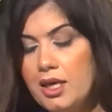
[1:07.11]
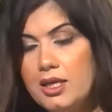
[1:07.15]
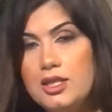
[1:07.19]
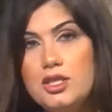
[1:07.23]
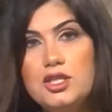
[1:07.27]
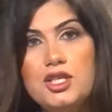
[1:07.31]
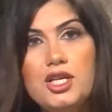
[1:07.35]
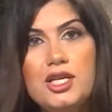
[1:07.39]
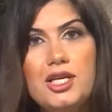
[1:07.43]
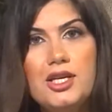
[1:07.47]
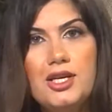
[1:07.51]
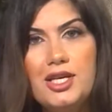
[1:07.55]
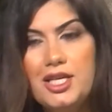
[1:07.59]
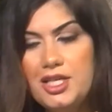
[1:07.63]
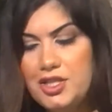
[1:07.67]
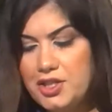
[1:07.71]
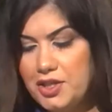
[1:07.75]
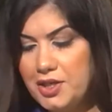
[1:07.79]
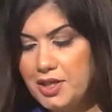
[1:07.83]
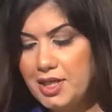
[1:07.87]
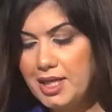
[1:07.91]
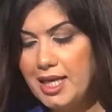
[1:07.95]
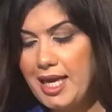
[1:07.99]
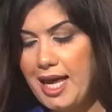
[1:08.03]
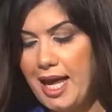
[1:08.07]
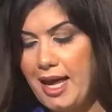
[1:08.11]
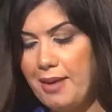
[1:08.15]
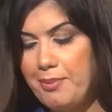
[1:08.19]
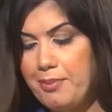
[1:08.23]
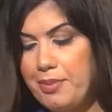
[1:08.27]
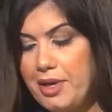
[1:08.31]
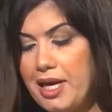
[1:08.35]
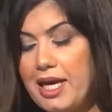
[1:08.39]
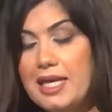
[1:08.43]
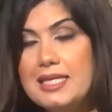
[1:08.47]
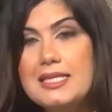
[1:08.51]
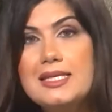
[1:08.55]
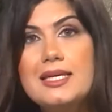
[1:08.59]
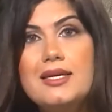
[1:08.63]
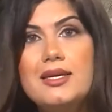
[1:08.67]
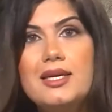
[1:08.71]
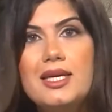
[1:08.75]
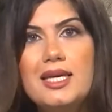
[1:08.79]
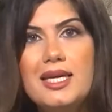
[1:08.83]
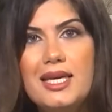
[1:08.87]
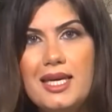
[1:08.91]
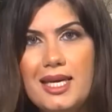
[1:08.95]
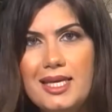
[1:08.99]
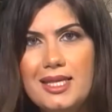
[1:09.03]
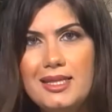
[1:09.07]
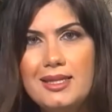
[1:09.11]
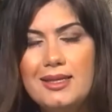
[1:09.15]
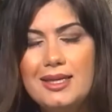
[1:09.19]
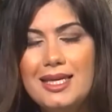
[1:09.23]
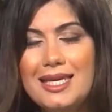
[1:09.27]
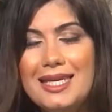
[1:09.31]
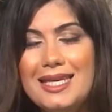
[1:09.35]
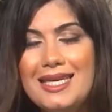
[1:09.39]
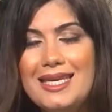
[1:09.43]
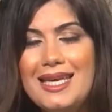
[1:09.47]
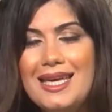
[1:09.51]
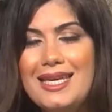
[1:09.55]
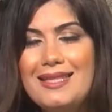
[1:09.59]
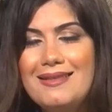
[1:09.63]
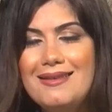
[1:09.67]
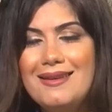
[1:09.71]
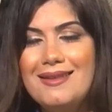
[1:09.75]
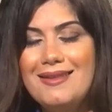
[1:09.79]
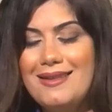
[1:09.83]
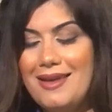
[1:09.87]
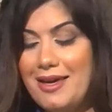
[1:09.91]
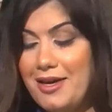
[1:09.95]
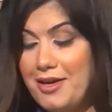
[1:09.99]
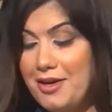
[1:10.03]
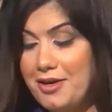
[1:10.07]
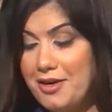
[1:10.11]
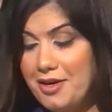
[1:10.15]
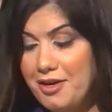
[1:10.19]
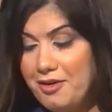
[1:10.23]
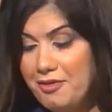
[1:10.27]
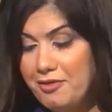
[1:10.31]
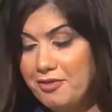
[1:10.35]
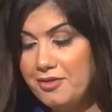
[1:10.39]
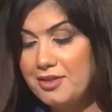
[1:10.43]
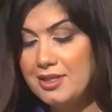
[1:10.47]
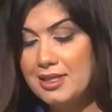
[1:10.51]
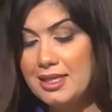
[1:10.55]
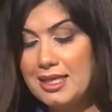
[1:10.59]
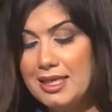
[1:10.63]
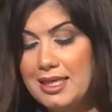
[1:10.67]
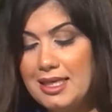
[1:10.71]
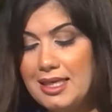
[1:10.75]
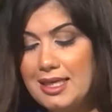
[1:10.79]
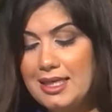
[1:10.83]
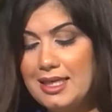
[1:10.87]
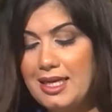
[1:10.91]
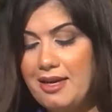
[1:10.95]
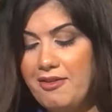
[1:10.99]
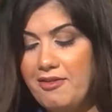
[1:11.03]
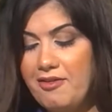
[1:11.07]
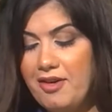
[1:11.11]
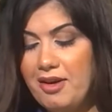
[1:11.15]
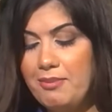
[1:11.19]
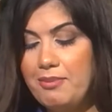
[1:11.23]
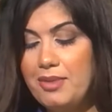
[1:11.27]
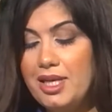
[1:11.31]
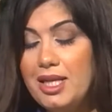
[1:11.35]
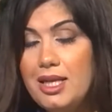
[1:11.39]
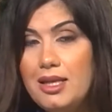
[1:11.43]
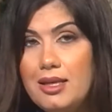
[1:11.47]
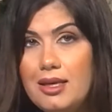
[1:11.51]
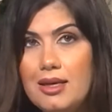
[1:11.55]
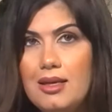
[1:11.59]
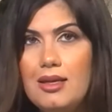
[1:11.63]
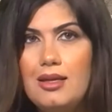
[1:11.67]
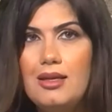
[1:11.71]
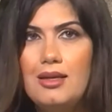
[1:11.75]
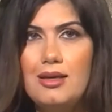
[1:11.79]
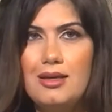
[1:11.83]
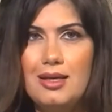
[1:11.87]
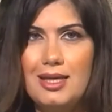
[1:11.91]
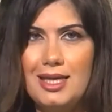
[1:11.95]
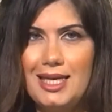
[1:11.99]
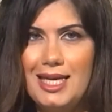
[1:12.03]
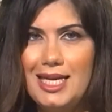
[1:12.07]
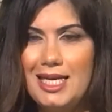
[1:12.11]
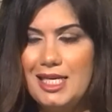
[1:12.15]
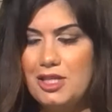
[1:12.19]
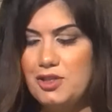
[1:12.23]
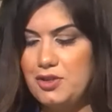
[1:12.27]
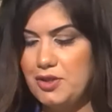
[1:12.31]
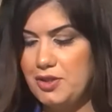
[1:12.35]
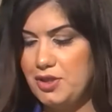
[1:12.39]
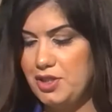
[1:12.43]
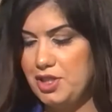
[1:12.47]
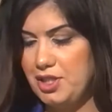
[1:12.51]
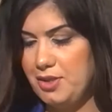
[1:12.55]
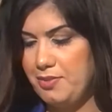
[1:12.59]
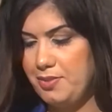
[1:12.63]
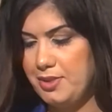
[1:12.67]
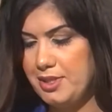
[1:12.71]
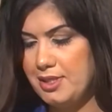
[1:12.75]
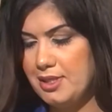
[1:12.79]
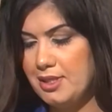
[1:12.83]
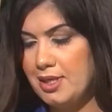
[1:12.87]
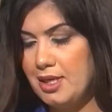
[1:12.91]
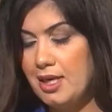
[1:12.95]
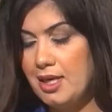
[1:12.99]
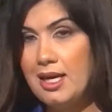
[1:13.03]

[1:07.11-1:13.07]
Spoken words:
Generation gap has created a rift in a familial relationships.